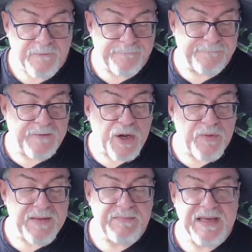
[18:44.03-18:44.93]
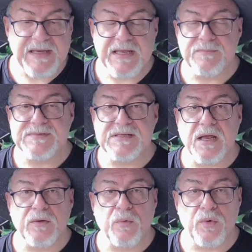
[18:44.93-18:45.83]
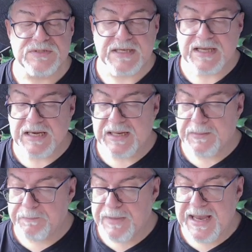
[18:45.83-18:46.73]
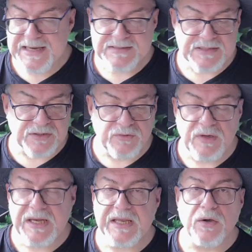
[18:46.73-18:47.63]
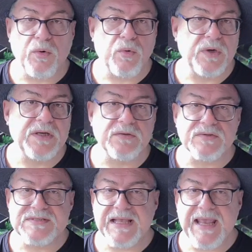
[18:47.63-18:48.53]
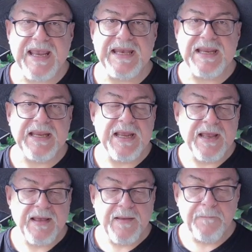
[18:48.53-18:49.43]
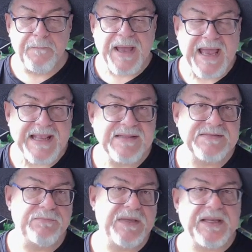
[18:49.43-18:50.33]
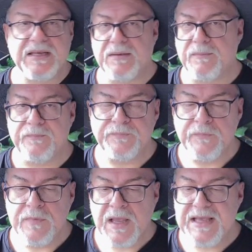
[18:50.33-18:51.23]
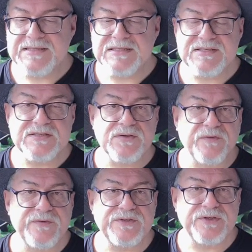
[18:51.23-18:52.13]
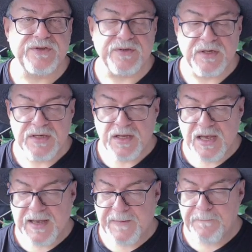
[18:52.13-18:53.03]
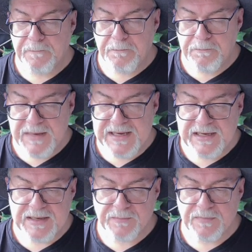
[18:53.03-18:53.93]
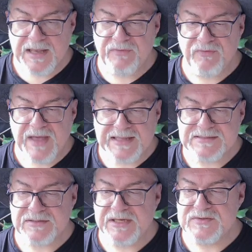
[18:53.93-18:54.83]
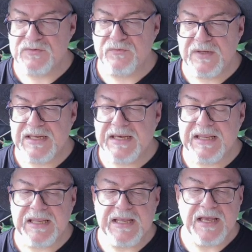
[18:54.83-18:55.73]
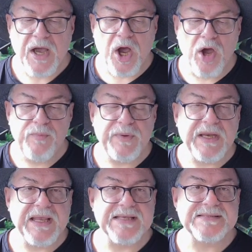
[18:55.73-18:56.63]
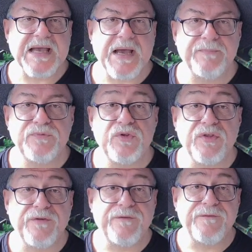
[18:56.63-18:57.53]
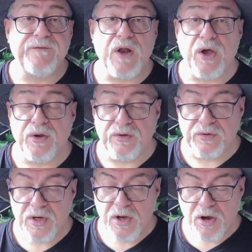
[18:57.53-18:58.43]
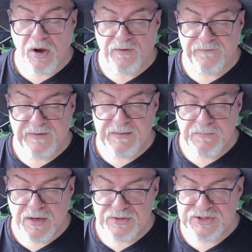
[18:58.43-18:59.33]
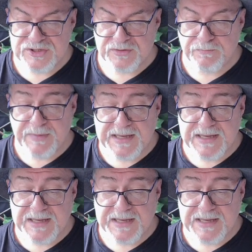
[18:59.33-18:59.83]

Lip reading: Flowy mediums like watercolor, paint, acrylic, oils, any paint medium is a softer medium, and that is really opening us up to the flow of emotion.